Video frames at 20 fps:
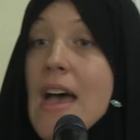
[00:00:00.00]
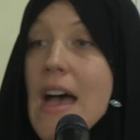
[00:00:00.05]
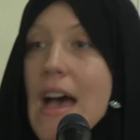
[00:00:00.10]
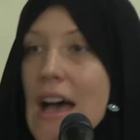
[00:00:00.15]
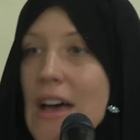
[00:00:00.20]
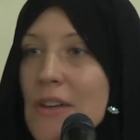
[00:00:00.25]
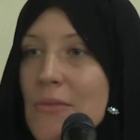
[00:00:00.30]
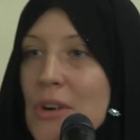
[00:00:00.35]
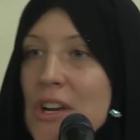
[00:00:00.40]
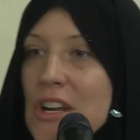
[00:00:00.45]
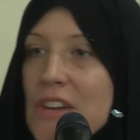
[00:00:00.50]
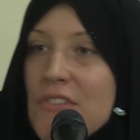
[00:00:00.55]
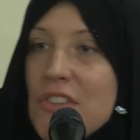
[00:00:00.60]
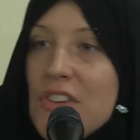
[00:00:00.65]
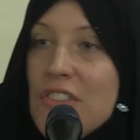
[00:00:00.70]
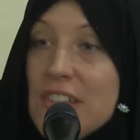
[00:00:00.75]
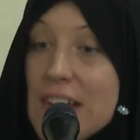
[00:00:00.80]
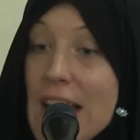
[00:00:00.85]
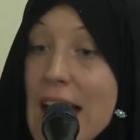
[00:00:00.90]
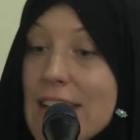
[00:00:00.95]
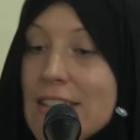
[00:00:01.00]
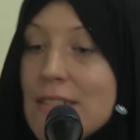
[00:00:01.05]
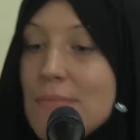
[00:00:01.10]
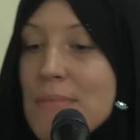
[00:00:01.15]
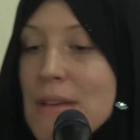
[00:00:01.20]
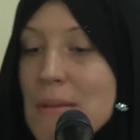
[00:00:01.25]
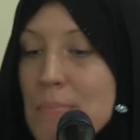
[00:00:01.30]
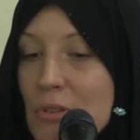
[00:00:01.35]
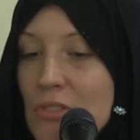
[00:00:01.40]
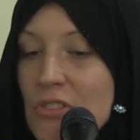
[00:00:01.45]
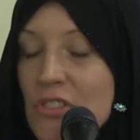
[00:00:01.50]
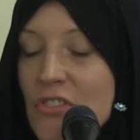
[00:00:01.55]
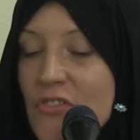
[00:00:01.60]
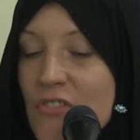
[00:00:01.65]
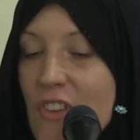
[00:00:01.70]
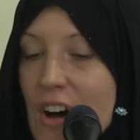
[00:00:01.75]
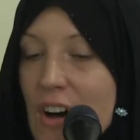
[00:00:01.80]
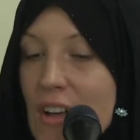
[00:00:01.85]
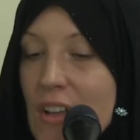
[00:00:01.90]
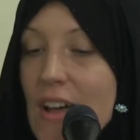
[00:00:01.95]
And one of those last people to
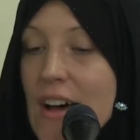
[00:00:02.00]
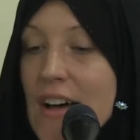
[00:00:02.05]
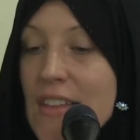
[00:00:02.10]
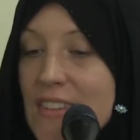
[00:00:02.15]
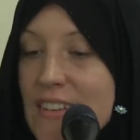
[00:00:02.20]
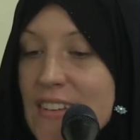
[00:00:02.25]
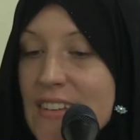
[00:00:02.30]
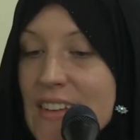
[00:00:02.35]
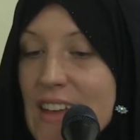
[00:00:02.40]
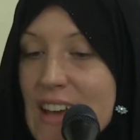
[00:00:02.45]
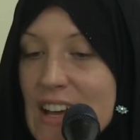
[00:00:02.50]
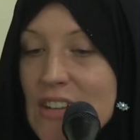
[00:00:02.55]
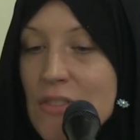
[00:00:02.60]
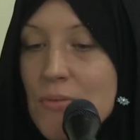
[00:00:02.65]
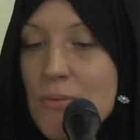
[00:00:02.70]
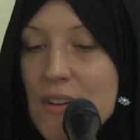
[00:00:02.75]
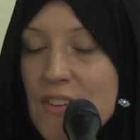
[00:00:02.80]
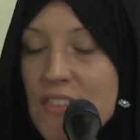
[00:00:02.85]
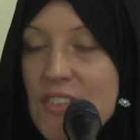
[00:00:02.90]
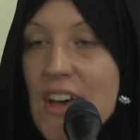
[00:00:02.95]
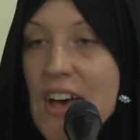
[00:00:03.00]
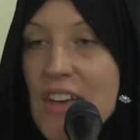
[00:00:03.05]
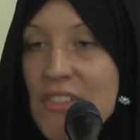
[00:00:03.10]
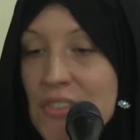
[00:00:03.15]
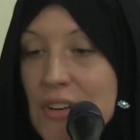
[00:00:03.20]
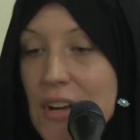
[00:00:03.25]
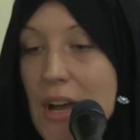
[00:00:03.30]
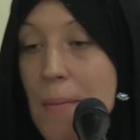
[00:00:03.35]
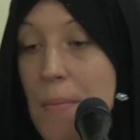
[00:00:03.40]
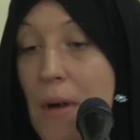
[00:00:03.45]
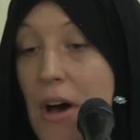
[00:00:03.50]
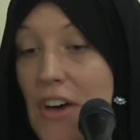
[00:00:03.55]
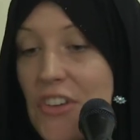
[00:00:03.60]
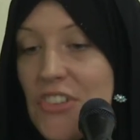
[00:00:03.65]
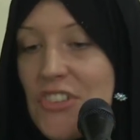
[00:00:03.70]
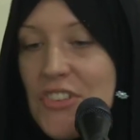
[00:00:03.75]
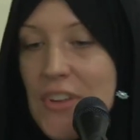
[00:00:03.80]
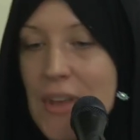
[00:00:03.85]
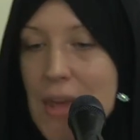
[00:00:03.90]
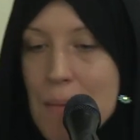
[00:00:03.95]
fall on this night was Hazrat
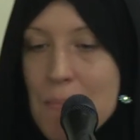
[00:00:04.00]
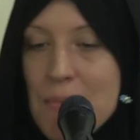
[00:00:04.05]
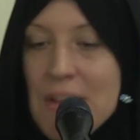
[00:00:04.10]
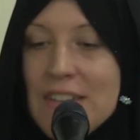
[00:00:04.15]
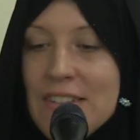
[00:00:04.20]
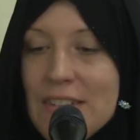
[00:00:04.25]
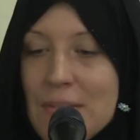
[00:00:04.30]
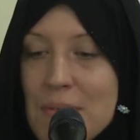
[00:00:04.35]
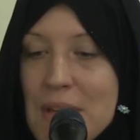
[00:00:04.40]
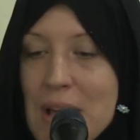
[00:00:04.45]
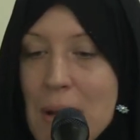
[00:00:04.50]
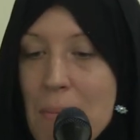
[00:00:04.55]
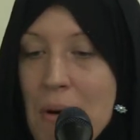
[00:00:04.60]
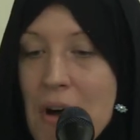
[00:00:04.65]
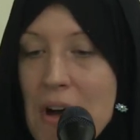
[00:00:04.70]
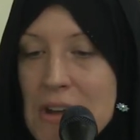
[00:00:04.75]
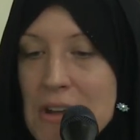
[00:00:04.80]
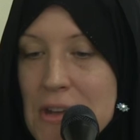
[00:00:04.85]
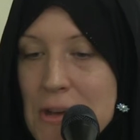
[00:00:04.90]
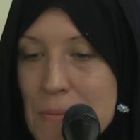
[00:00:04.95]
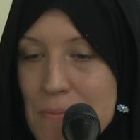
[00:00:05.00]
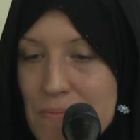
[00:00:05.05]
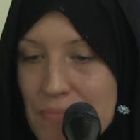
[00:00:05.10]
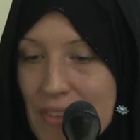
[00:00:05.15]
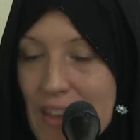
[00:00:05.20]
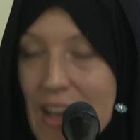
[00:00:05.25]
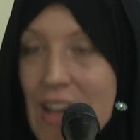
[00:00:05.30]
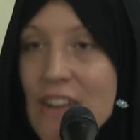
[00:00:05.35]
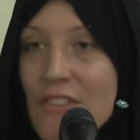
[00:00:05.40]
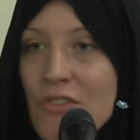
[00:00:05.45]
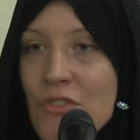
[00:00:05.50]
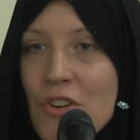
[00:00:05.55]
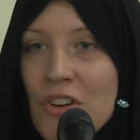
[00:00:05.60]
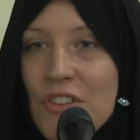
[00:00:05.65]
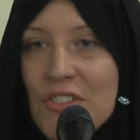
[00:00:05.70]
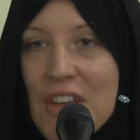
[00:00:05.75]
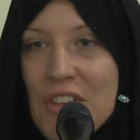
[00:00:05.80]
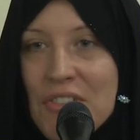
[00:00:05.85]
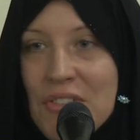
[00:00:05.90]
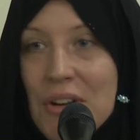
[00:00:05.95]
Abbas, peace be upon him. And of
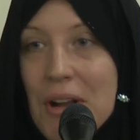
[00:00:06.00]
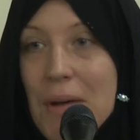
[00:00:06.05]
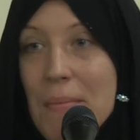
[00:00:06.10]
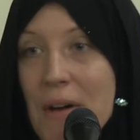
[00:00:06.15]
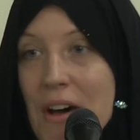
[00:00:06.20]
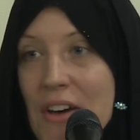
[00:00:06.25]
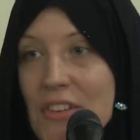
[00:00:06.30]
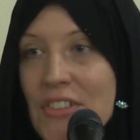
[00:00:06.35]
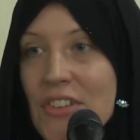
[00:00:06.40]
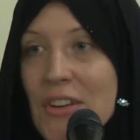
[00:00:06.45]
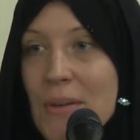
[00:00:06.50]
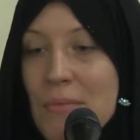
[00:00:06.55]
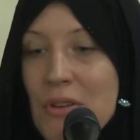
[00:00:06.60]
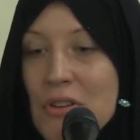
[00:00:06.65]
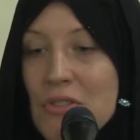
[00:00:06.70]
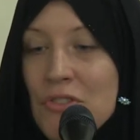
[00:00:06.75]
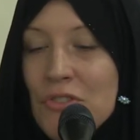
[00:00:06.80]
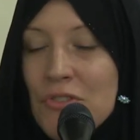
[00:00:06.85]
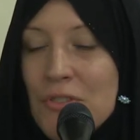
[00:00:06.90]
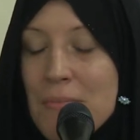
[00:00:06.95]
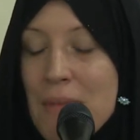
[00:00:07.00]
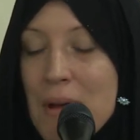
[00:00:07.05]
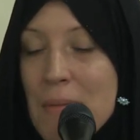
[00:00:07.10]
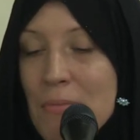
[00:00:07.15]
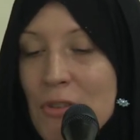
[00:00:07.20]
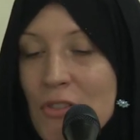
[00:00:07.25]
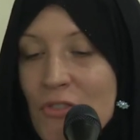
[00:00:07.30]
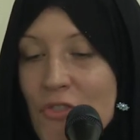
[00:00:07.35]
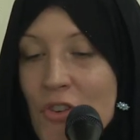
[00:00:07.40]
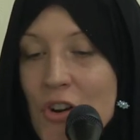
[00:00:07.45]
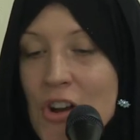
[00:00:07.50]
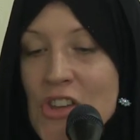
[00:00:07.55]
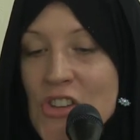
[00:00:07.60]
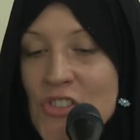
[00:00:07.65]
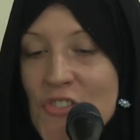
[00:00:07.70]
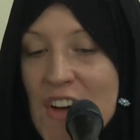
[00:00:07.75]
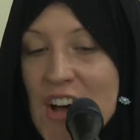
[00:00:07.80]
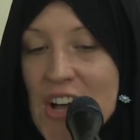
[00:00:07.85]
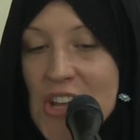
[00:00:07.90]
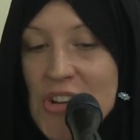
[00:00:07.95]
course, Hazrat Abbas, someone who's remembered for his
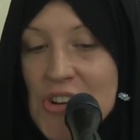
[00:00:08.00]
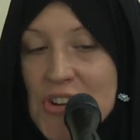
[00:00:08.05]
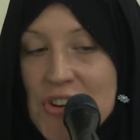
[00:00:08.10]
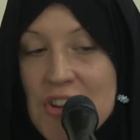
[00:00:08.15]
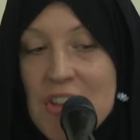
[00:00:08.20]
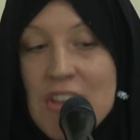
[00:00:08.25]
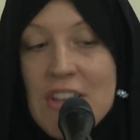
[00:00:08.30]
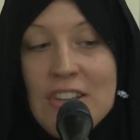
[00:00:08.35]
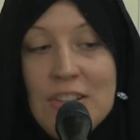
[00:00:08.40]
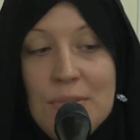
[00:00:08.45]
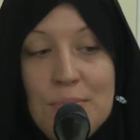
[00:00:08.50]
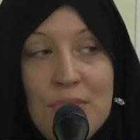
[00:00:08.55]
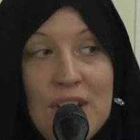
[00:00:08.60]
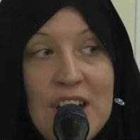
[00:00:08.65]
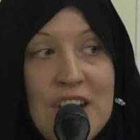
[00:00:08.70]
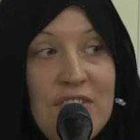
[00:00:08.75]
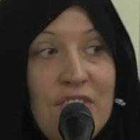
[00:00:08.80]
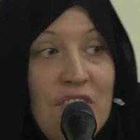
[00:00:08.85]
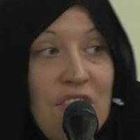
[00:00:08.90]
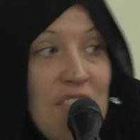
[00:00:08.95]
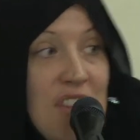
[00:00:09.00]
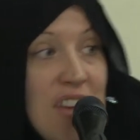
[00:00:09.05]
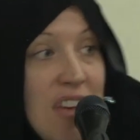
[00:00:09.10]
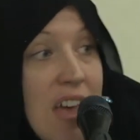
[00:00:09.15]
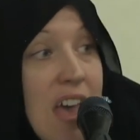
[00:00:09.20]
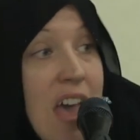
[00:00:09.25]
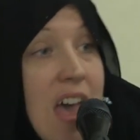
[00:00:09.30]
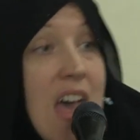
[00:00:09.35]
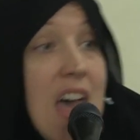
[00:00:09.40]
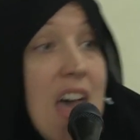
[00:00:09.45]
valor, his bravery,